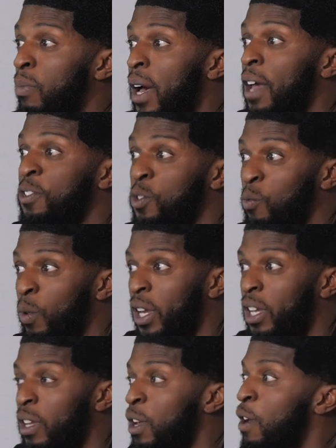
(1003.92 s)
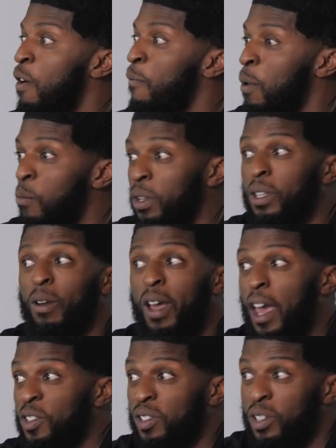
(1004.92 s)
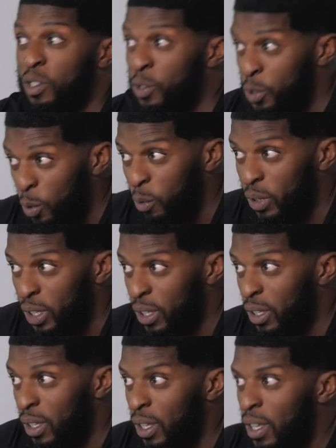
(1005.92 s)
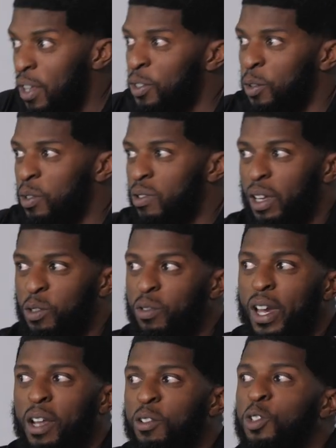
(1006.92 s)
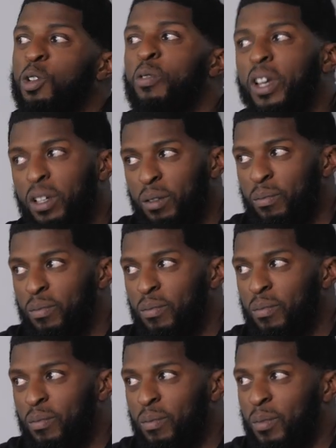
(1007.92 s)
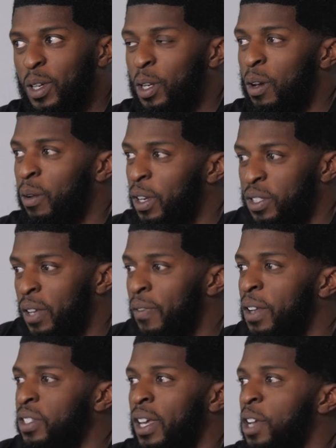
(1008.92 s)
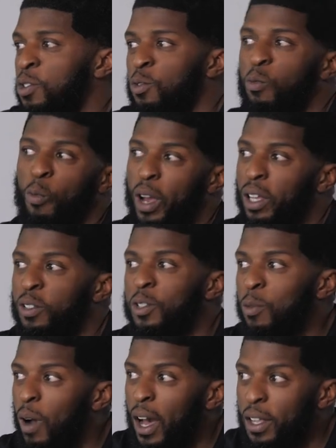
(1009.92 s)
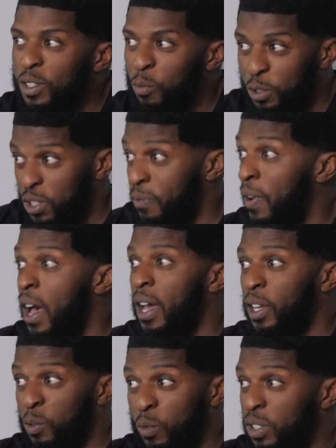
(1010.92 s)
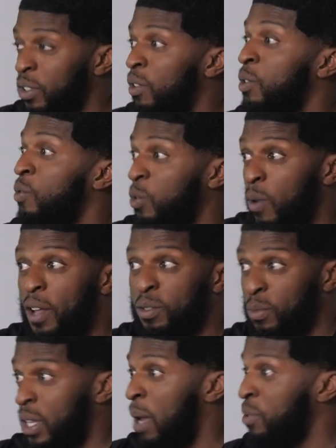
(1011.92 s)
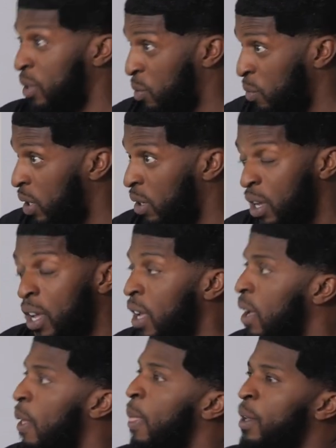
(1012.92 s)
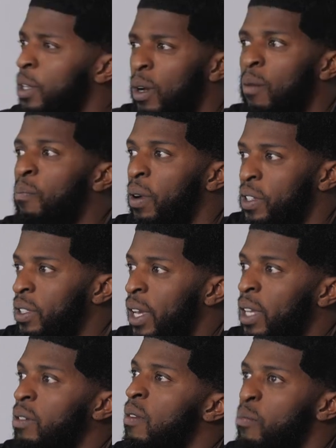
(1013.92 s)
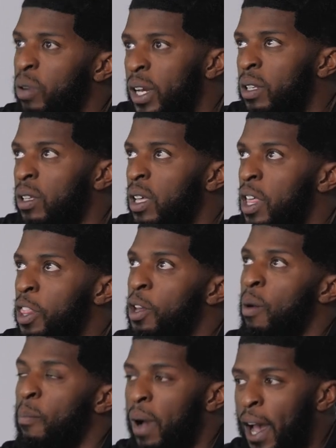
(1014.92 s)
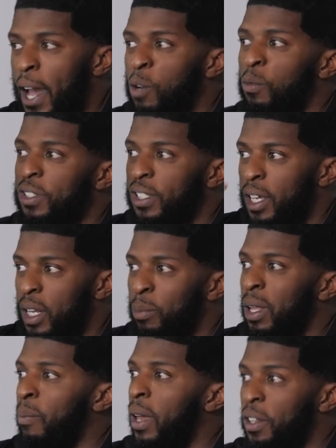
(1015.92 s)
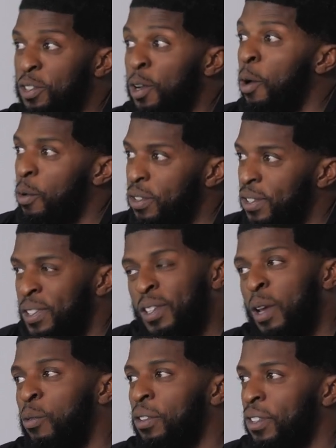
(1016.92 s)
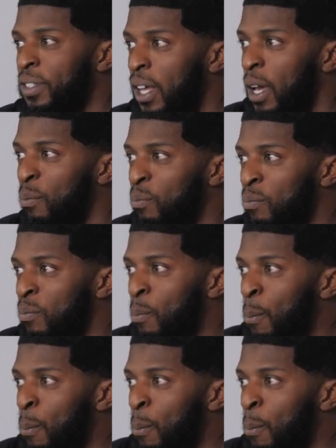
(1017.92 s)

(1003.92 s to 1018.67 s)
minds away from what they're actually doing. So you kind of trick them, because if I just had you do regular squats, which is fine because we still do squats sometimes as well. But it's like, but their mind was set up like, man, this hurts. So they want to stop.